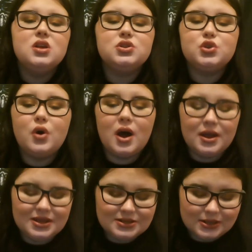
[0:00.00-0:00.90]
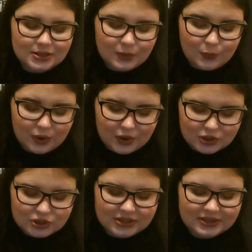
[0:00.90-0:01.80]
So I did
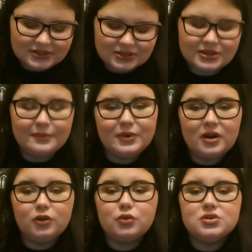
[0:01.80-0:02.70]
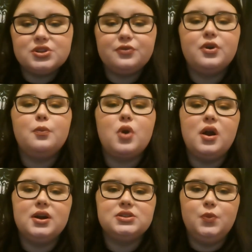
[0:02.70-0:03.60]
purchase some non-cruelty free
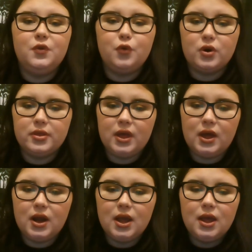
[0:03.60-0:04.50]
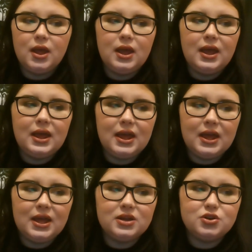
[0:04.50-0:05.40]
products before then.
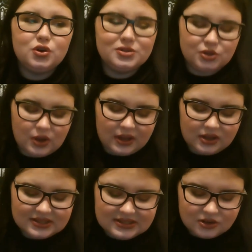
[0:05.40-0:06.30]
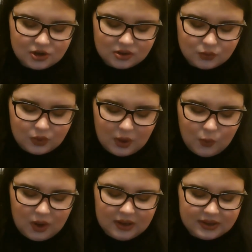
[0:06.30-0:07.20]
And also I considered Wet n
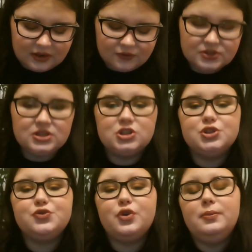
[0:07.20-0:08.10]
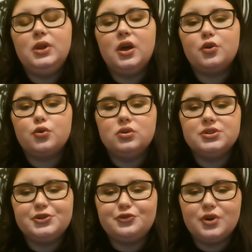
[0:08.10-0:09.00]
Wild and Physicians Formula
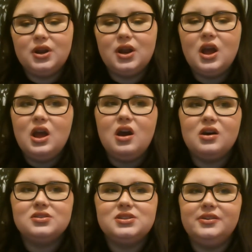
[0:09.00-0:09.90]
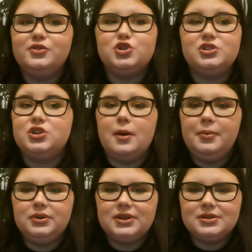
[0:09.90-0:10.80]
cruelty free until just a
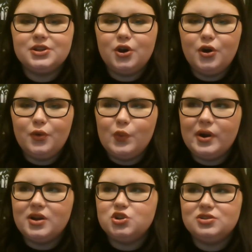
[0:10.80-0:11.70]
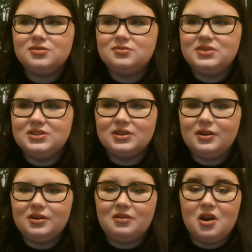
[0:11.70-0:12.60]
couple days ago when I just
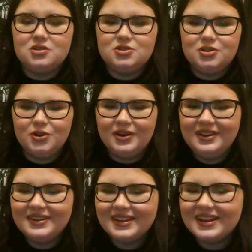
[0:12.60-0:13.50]
decided not to.